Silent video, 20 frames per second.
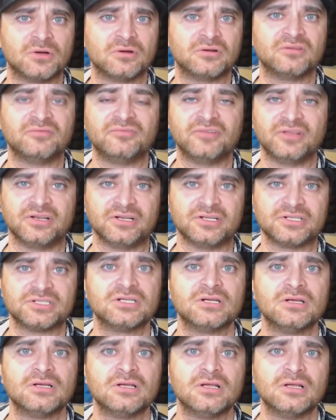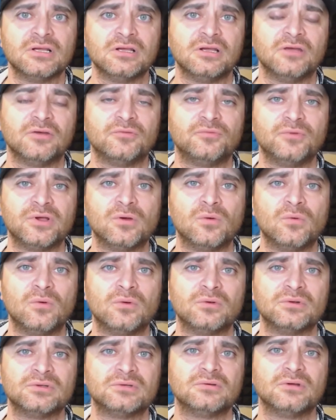to finish. If we go
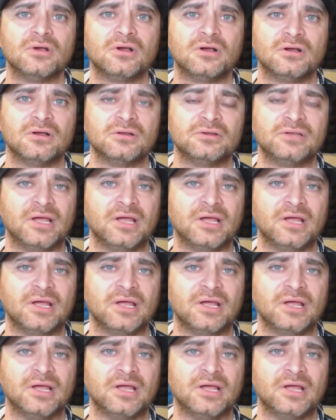on uh,